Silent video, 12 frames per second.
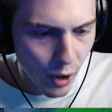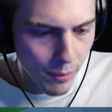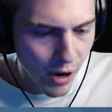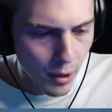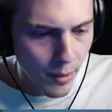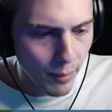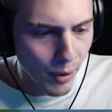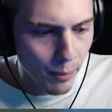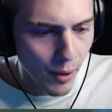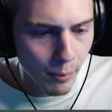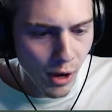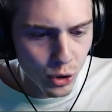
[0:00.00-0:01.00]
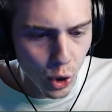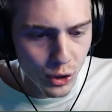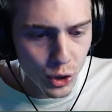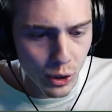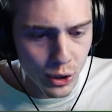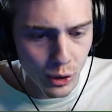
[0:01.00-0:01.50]
Broken. Broken. Broken. Broken. Broken.
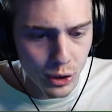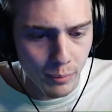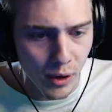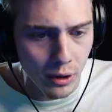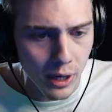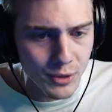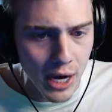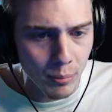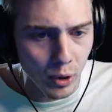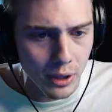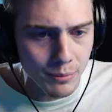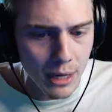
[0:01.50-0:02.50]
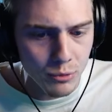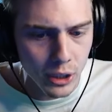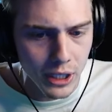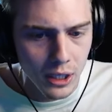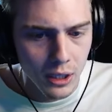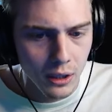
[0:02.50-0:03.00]
George. George. George. Broken up top. Broken up
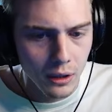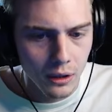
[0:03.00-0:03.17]
top. George.